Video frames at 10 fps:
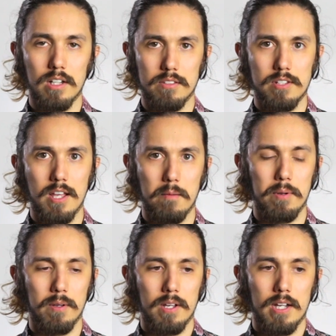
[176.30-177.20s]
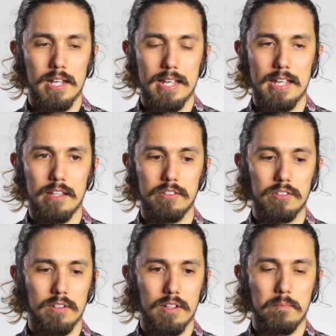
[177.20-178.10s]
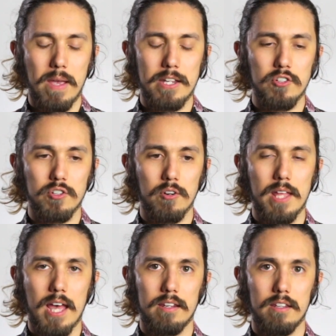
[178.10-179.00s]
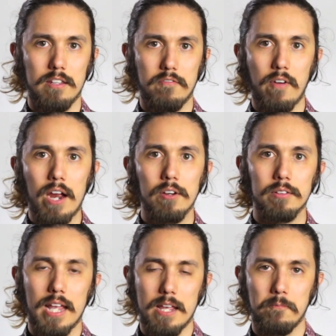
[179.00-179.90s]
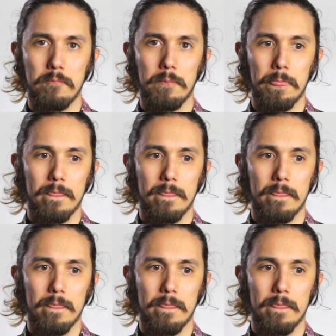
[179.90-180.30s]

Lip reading: A tip is making sure that the file name